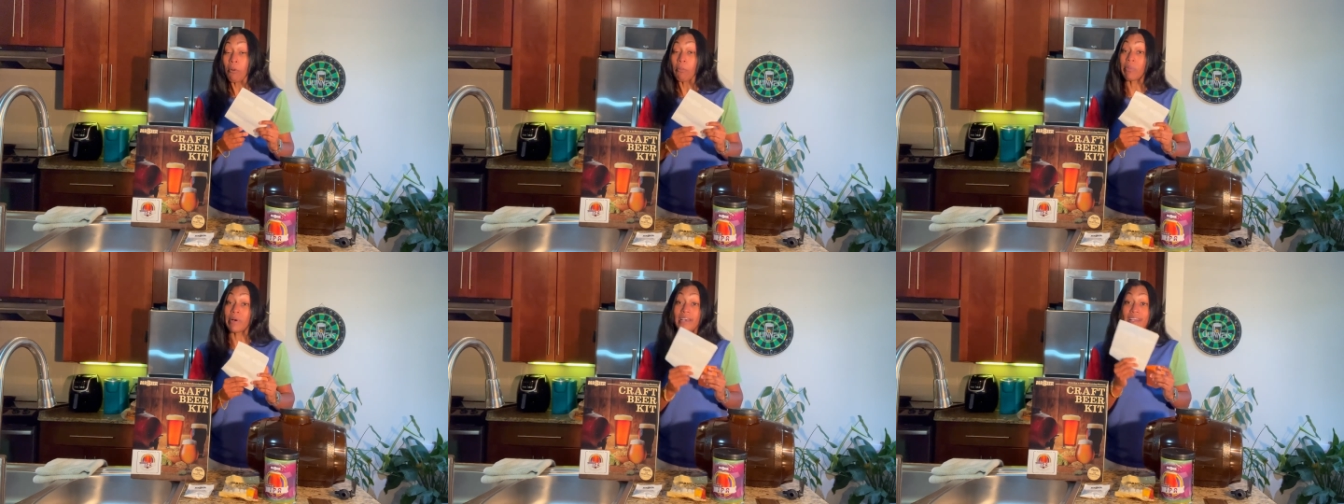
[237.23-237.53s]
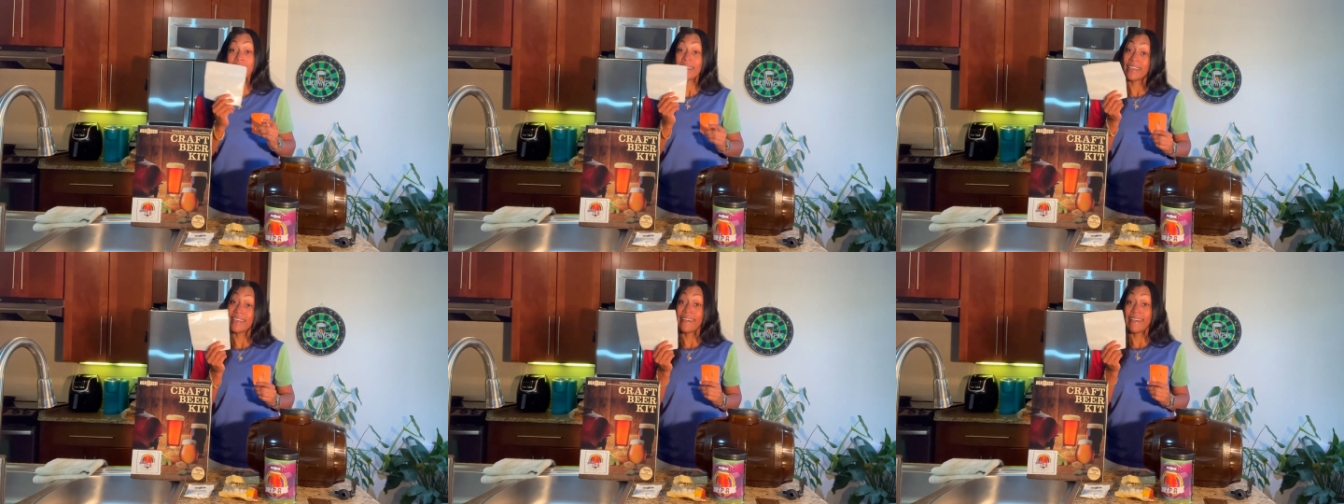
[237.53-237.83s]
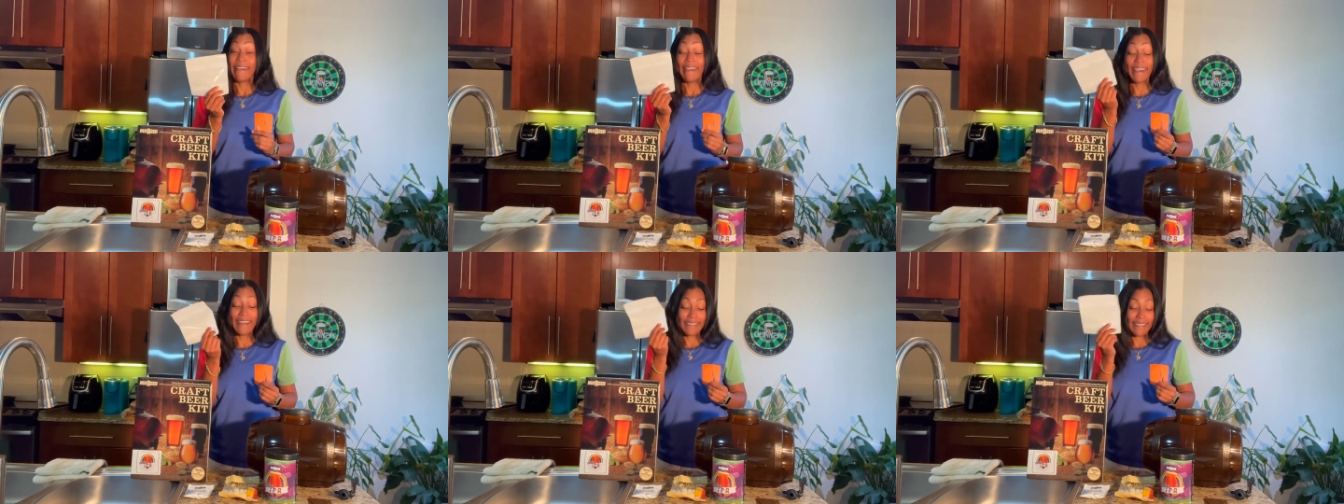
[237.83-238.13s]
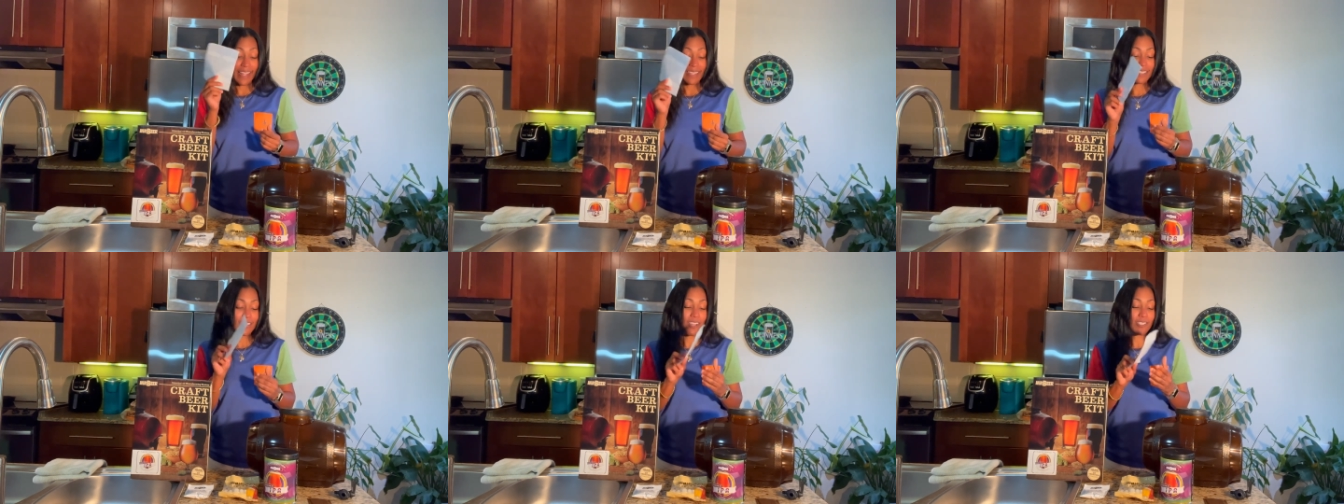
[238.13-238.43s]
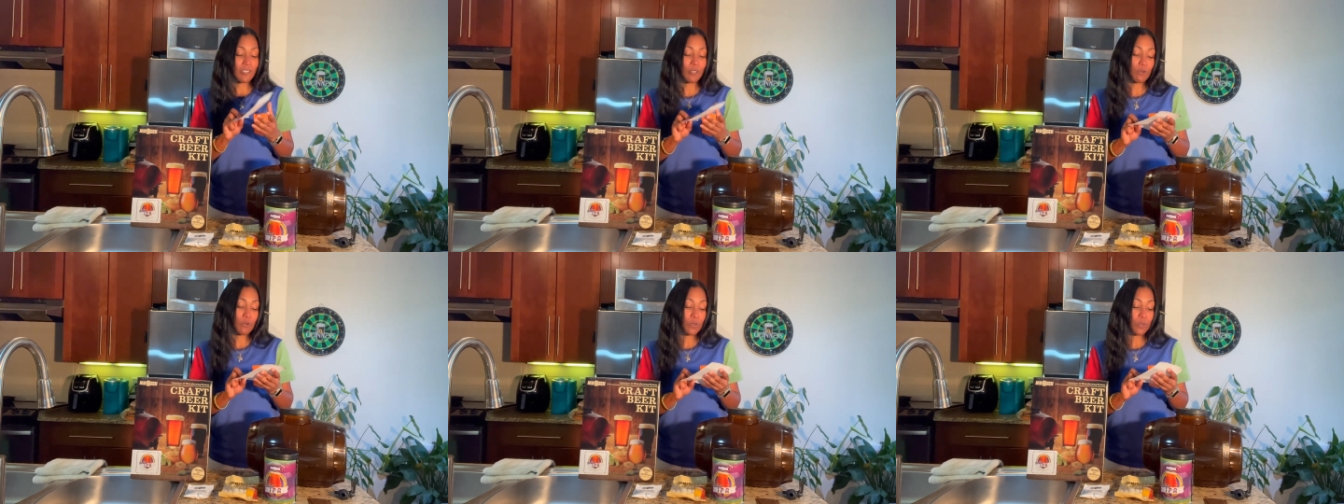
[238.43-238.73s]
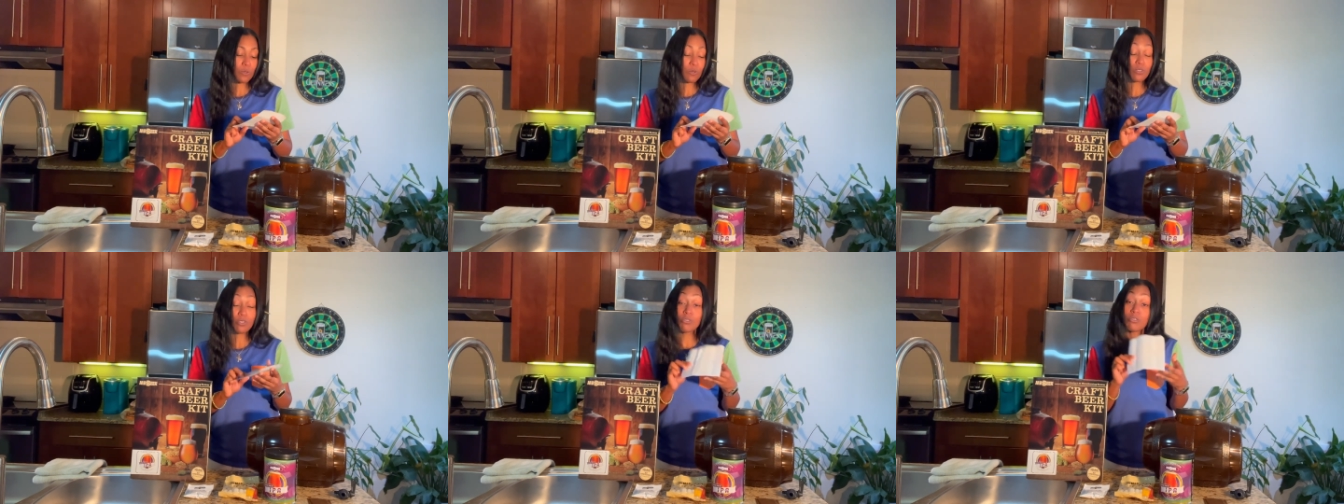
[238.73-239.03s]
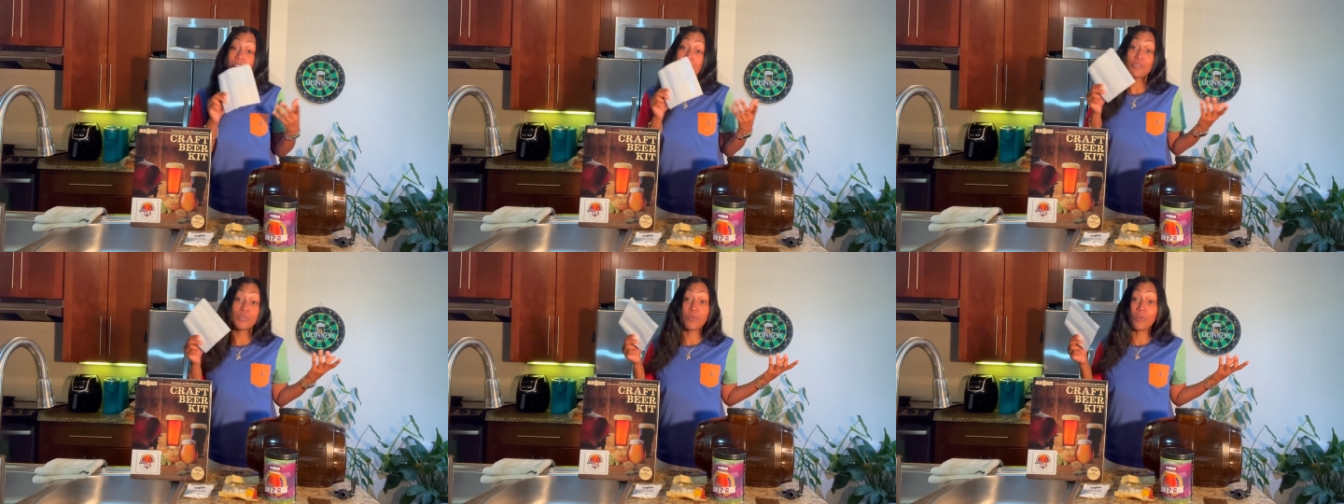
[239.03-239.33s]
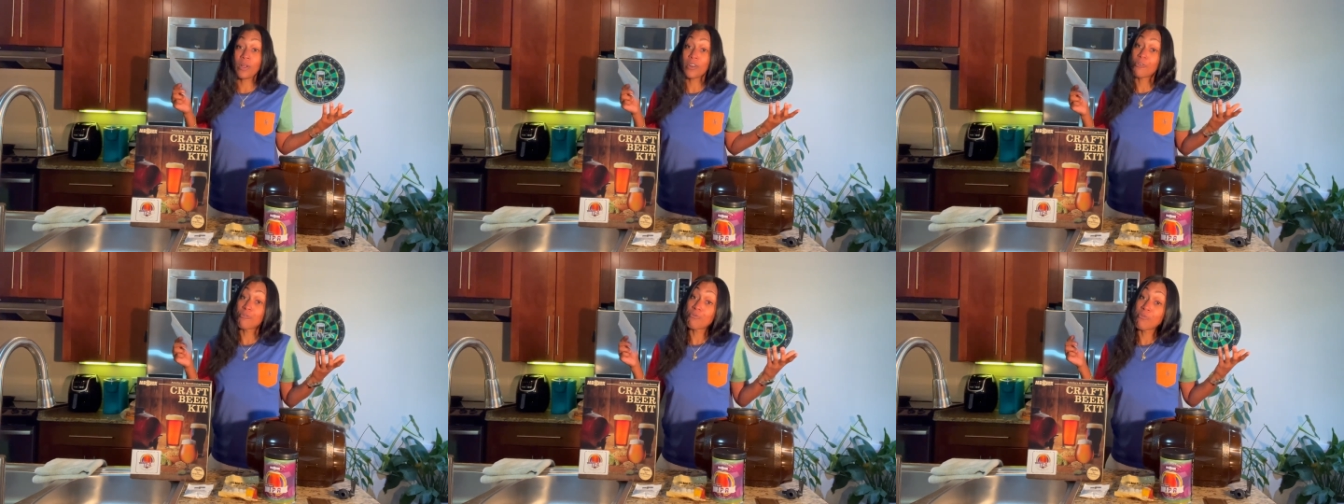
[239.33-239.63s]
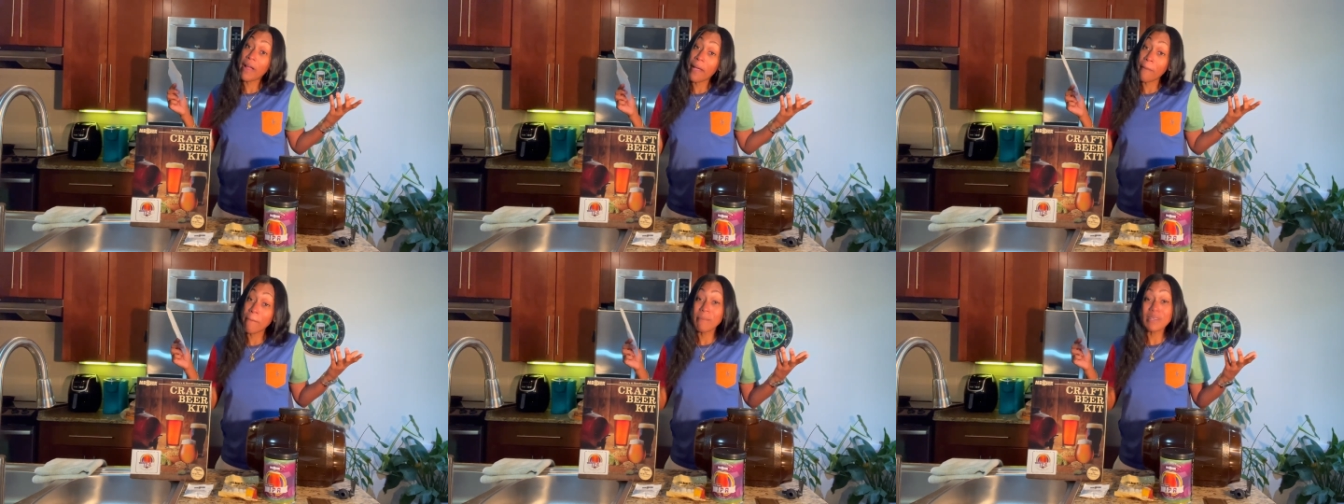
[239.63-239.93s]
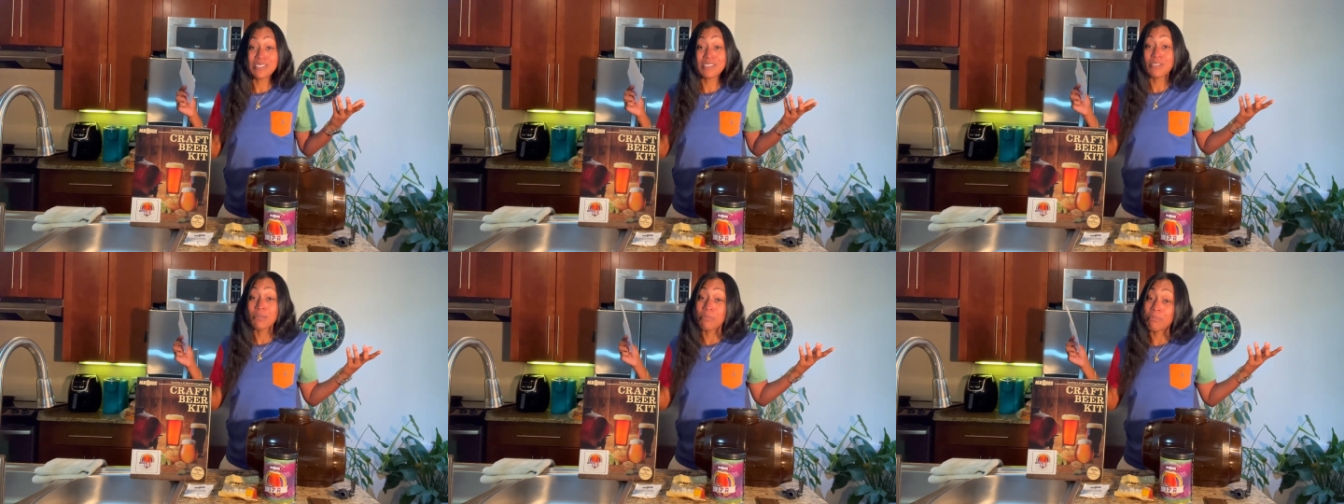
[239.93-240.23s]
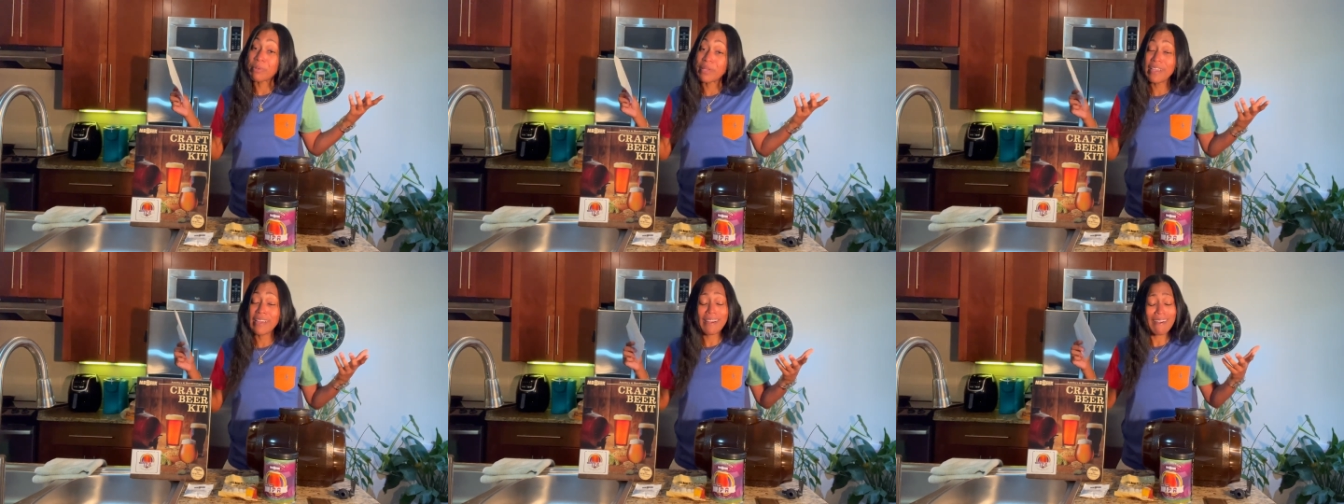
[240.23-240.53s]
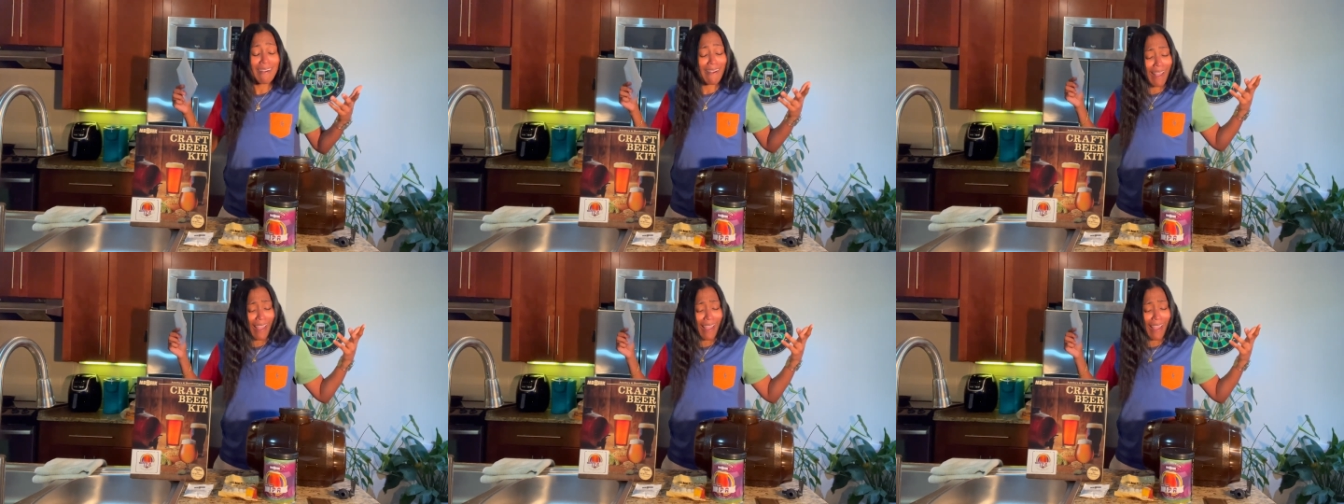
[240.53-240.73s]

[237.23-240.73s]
but hey, that's also cool too if you want to rep Mr. Beer.